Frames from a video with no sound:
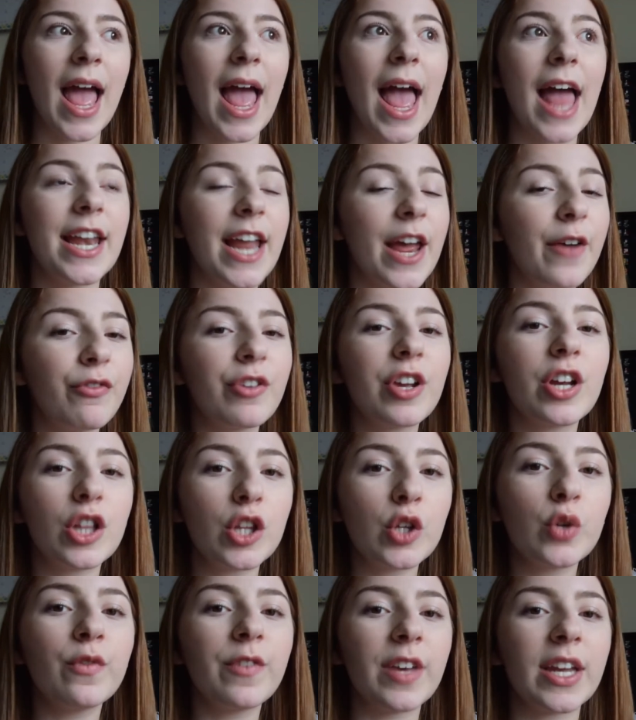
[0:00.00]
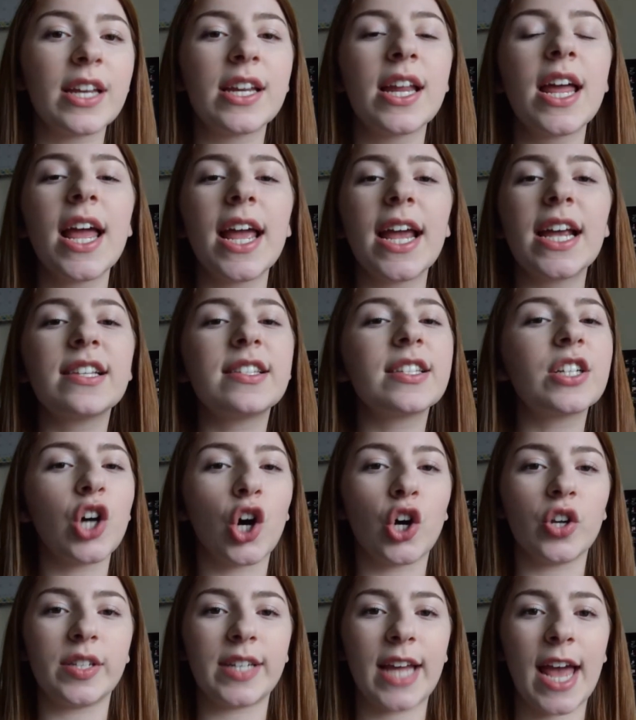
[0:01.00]
and every Alluvian is a
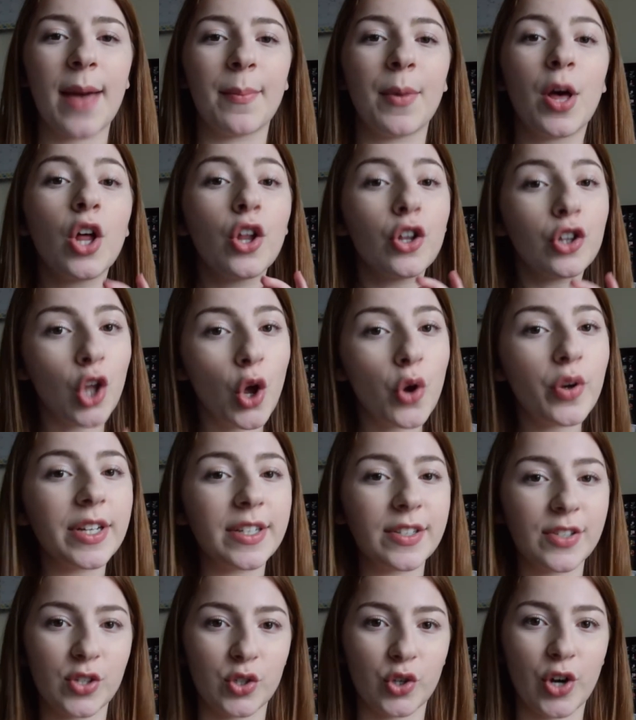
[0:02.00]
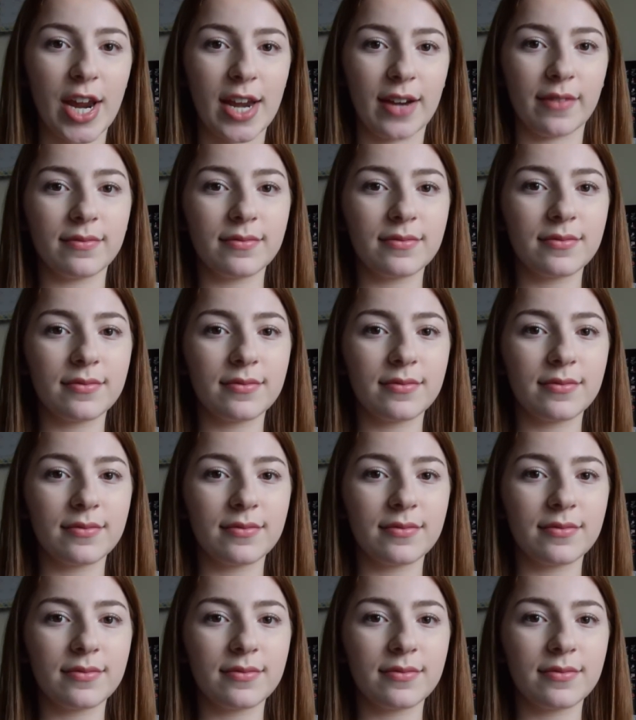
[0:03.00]
goddamn loading screen.